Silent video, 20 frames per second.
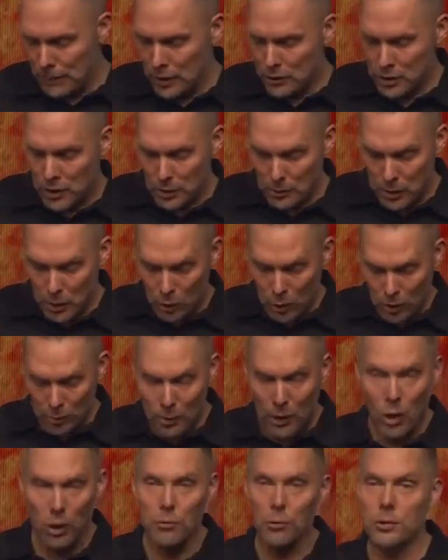It's gonna be a really
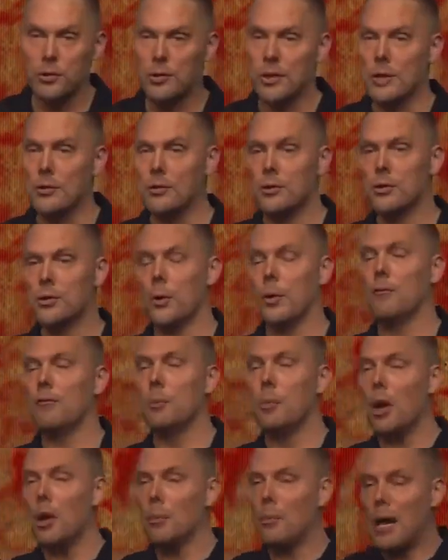powerful season. So if
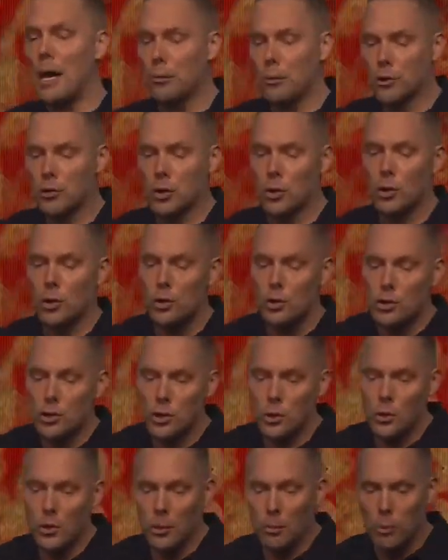you brought your Bibles, turn
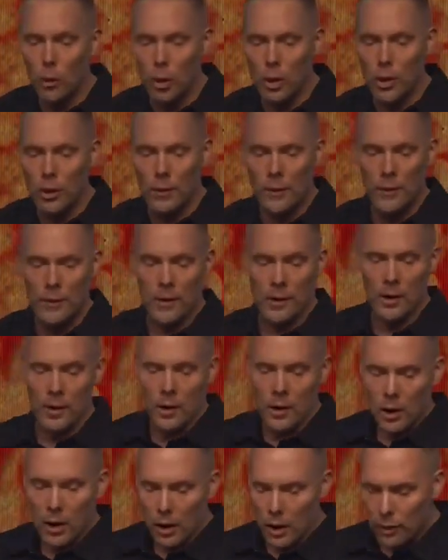to the book
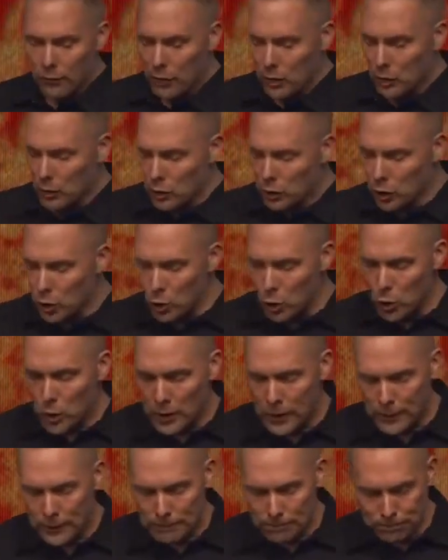of
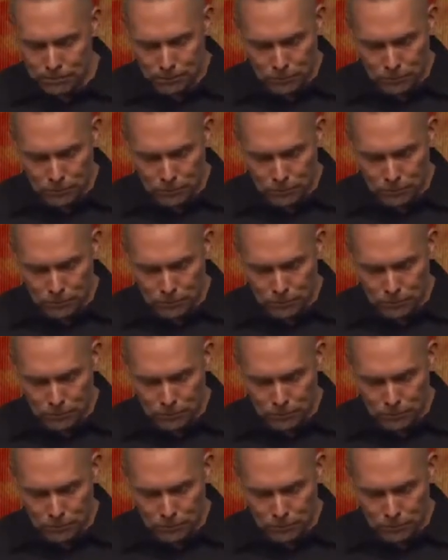Luke.